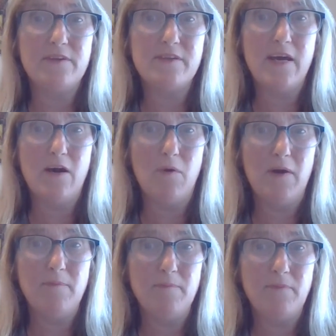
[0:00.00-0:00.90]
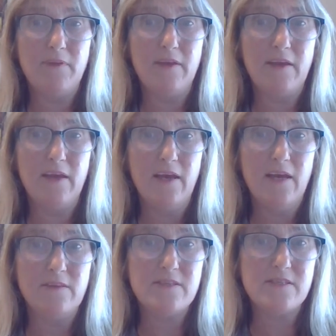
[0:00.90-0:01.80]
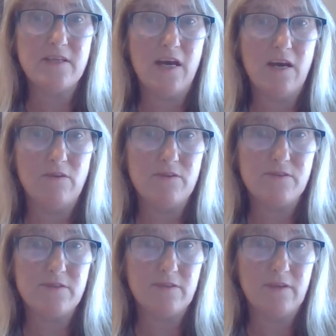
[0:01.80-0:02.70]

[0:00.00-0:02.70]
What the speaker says: Tower, the Star is